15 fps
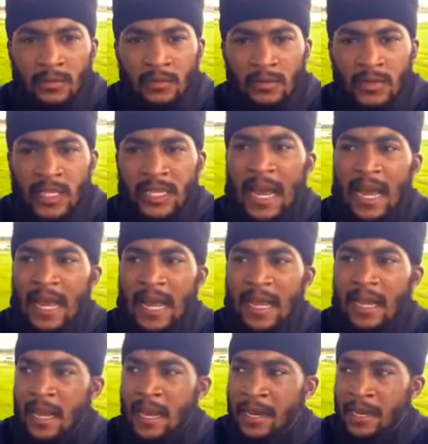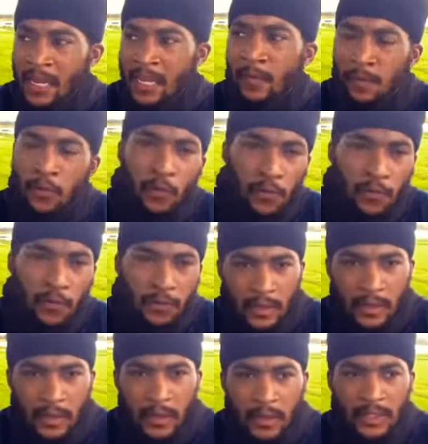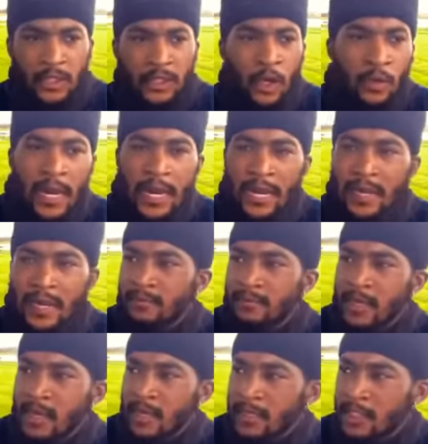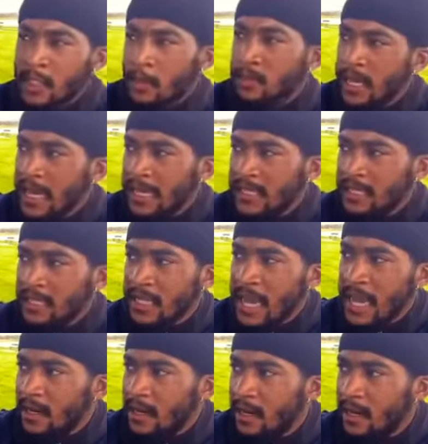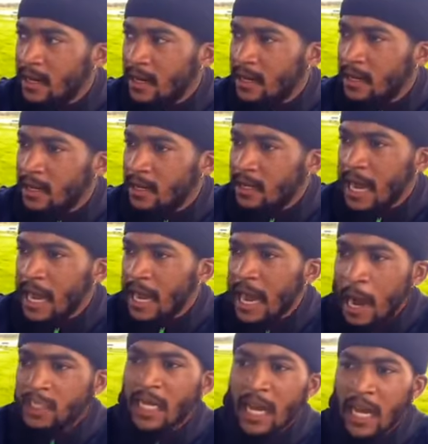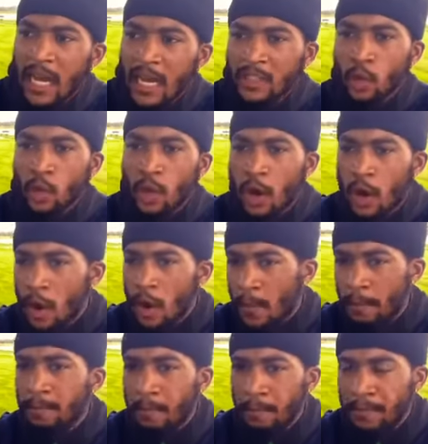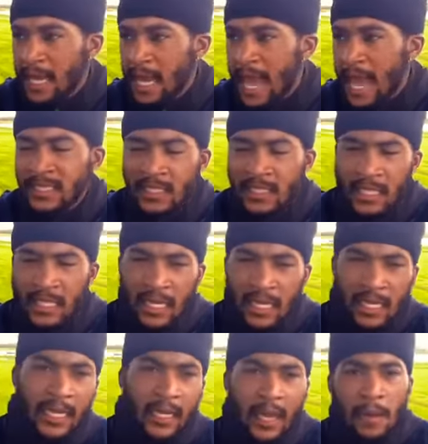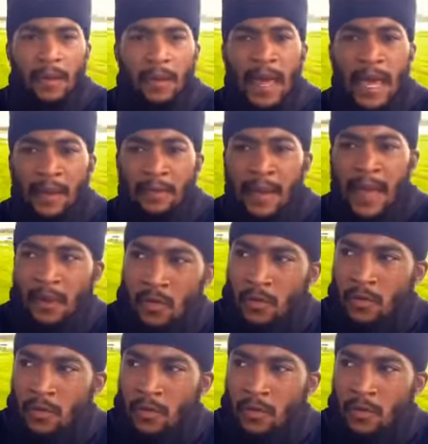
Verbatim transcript: To not need proof. To know that Simple things like uh, Yahawashah, so-called big angelic black man go